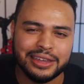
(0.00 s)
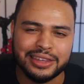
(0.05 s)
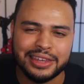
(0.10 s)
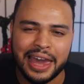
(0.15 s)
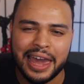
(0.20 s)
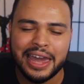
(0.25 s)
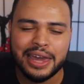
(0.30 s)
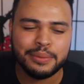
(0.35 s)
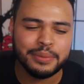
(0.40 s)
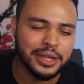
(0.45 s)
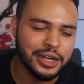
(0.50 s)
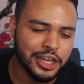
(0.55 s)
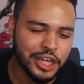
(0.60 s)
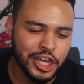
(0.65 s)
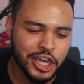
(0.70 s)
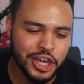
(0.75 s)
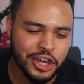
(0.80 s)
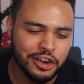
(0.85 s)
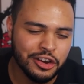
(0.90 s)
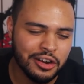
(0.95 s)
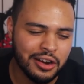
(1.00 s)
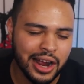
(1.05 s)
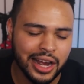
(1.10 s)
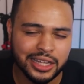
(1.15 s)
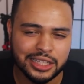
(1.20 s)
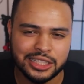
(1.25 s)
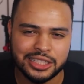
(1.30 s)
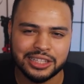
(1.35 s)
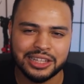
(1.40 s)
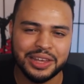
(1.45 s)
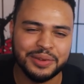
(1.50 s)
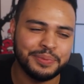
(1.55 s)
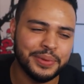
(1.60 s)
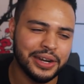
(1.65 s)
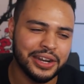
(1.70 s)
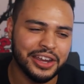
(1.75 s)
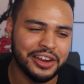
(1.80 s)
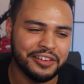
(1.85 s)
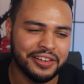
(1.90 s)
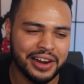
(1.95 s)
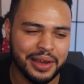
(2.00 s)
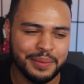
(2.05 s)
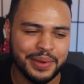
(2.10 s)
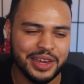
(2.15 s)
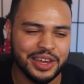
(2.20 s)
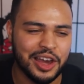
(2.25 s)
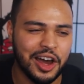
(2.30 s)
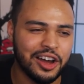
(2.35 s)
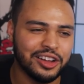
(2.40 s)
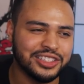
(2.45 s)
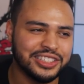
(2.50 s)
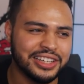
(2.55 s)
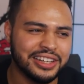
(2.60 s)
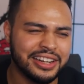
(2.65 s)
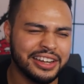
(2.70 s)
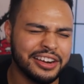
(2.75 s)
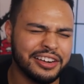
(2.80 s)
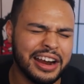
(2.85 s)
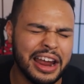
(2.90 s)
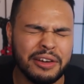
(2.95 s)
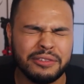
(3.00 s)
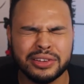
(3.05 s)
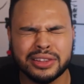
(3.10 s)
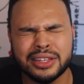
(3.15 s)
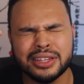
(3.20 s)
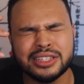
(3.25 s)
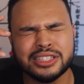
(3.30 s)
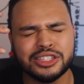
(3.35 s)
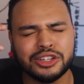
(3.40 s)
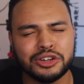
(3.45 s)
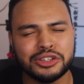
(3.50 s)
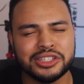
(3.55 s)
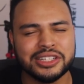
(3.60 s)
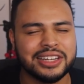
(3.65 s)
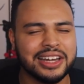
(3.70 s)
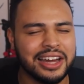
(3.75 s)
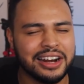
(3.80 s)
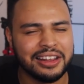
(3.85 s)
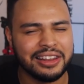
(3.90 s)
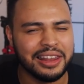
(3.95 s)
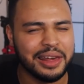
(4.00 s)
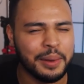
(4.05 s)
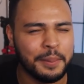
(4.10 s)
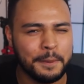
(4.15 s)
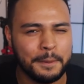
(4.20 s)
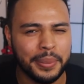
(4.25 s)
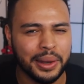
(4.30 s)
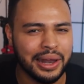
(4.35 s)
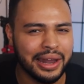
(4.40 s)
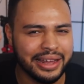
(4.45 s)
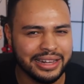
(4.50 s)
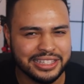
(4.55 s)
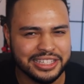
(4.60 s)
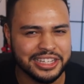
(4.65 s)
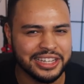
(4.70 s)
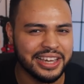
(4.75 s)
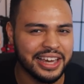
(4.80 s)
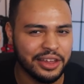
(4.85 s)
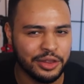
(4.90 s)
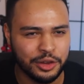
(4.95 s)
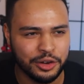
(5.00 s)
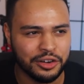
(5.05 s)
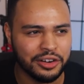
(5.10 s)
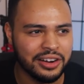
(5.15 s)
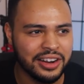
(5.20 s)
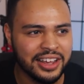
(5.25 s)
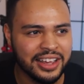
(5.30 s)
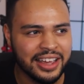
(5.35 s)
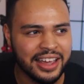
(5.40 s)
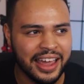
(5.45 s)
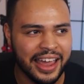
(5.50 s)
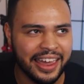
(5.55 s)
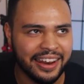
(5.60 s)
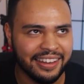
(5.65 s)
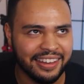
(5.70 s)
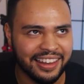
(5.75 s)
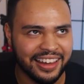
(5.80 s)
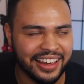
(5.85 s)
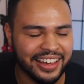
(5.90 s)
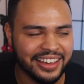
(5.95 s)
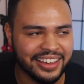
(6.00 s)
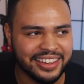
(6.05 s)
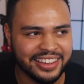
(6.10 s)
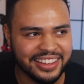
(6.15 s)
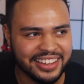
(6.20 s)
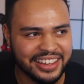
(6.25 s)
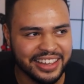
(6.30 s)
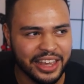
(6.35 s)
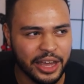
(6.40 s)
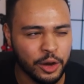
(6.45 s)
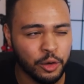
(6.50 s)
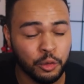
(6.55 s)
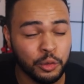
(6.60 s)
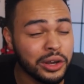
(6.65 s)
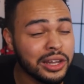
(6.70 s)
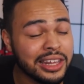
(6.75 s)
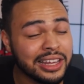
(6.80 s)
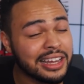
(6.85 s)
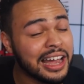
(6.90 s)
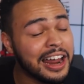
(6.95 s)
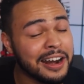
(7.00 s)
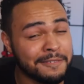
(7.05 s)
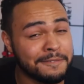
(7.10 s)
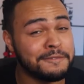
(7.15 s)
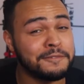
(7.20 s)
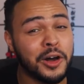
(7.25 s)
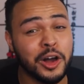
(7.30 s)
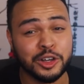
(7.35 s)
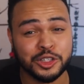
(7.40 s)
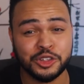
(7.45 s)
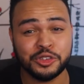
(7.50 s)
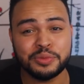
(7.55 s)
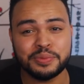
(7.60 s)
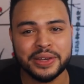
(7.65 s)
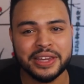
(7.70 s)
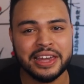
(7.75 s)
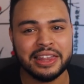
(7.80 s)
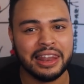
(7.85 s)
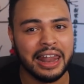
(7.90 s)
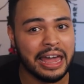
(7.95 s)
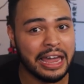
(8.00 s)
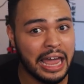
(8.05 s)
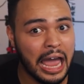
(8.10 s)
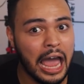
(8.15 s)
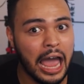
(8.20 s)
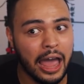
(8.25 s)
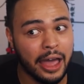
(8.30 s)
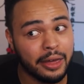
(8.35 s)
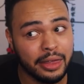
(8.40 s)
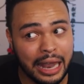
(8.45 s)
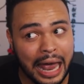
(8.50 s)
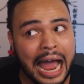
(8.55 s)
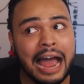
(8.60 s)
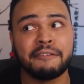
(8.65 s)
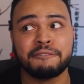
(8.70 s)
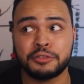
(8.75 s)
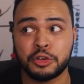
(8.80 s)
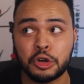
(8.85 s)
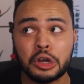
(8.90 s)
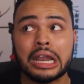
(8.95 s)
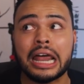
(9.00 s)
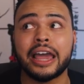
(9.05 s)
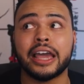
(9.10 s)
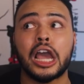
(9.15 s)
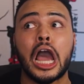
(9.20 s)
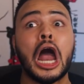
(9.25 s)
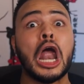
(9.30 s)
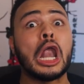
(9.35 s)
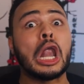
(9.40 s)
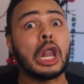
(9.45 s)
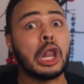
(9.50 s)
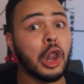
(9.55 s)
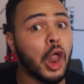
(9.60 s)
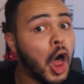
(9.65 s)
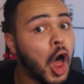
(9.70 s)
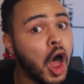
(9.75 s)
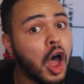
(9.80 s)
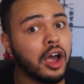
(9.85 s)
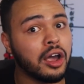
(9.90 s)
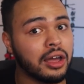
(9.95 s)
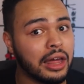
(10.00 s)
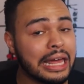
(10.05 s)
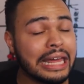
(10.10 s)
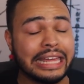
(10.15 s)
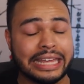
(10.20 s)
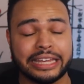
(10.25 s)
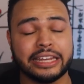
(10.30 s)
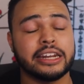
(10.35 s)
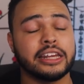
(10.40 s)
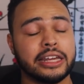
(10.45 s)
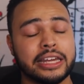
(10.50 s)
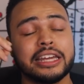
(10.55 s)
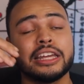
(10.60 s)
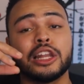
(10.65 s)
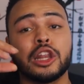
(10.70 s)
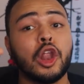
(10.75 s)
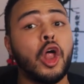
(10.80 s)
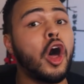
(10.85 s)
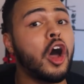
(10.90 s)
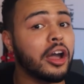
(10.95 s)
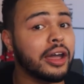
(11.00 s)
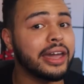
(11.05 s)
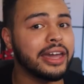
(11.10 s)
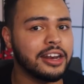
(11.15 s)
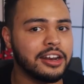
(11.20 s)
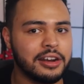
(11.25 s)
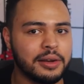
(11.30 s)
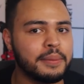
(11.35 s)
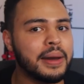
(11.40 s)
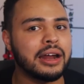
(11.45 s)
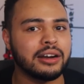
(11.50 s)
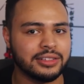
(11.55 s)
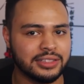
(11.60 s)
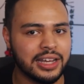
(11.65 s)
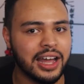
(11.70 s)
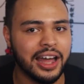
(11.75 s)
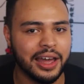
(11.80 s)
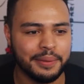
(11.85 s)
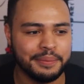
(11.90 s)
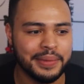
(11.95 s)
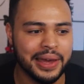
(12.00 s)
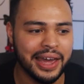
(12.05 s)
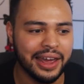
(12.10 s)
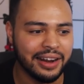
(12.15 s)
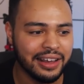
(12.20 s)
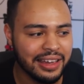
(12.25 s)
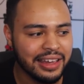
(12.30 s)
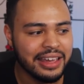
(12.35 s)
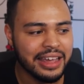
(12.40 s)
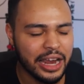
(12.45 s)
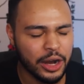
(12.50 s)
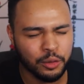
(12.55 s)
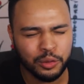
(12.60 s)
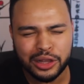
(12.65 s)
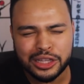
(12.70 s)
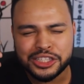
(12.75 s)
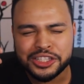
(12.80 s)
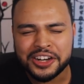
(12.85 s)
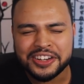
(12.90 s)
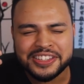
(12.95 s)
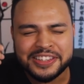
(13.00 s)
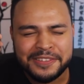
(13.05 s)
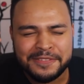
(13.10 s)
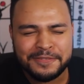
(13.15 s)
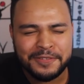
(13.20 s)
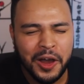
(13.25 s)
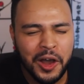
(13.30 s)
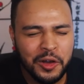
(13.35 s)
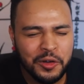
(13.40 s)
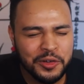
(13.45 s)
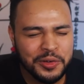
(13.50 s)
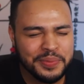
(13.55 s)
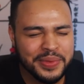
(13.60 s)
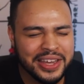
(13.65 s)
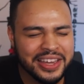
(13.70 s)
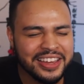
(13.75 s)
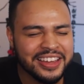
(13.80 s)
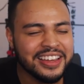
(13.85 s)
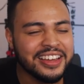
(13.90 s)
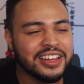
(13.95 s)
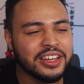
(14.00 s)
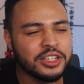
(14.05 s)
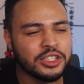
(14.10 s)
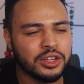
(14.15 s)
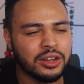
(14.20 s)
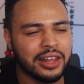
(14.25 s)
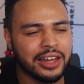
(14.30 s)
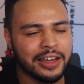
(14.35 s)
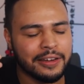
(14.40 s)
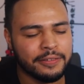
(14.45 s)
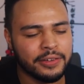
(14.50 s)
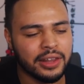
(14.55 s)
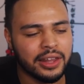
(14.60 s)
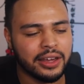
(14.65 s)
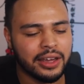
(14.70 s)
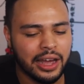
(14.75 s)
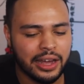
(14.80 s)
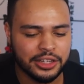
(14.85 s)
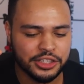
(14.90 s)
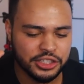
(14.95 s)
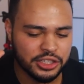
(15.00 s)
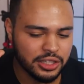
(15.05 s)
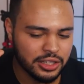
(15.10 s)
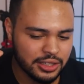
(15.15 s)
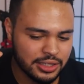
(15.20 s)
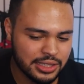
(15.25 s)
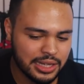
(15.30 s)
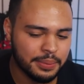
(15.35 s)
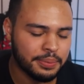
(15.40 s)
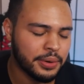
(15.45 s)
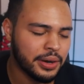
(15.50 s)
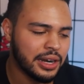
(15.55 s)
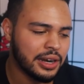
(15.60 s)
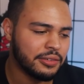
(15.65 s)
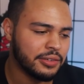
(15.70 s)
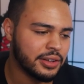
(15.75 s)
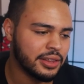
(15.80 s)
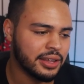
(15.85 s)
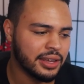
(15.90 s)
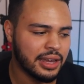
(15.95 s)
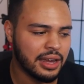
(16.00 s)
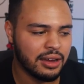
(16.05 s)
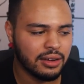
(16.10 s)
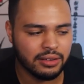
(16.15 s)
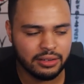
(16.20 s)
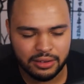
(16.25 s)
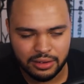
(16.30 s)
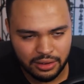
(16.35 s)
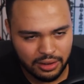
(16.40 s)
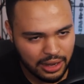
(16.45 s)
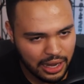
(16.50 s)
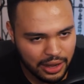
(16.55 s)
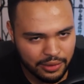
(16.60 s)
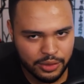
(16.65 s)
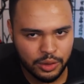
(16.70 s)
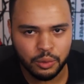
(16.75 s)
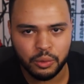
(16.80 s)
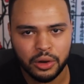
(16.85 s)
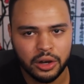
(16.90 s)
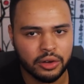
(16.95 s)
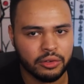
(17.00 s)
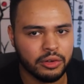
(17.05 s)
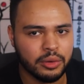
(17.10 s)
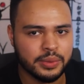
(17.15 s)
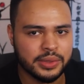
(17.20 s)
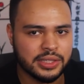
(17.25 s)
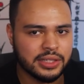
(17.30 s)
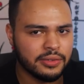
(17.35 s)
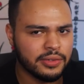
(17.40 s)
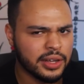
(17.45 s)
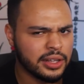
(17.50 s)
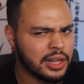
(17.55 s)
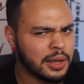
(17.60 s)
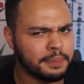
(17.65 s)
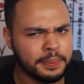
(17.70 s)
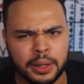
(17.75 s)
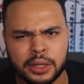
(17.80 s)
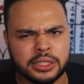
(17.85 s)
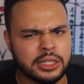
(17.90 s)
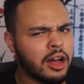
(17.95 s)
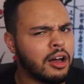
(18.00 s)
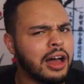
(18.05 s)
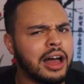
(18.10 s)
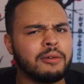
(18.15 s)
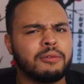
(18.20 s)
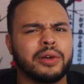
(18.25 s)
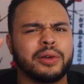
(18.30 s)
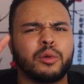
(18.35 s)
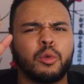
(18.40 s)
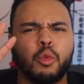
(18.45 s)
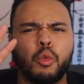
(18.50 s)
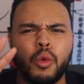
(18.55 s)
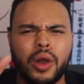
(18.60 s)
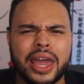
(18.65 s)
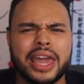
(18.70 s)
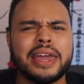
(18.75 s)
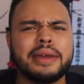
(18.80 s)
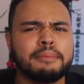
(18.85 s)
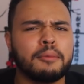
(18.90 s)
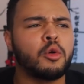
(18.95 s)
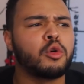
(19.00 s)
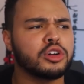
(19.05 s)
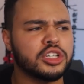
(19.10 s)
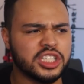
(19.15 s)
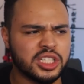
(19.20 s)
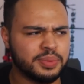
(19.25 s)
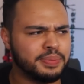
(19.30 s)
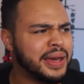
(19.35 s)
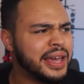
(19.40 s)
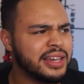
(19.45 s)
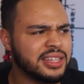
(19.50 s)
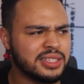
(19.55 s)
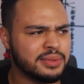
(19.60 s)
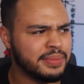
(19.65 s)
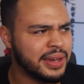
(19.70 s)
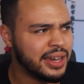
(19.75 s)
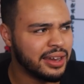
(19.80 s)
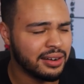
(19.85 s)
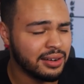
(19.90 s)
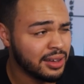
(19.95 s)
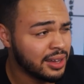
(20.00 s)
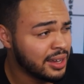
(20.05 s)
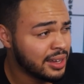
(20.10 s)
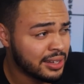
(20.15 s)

game in here, I sleep in here and I make content in here, everything starts to kind of like blend together and like it really kind of fucks with me like after like a long, an elongated amount of time, man. It really starts to fuck with me. So like I feel like I just need to separate everything out, you know, have the workroom and stuff like that. Plus I'll have like way more space, man.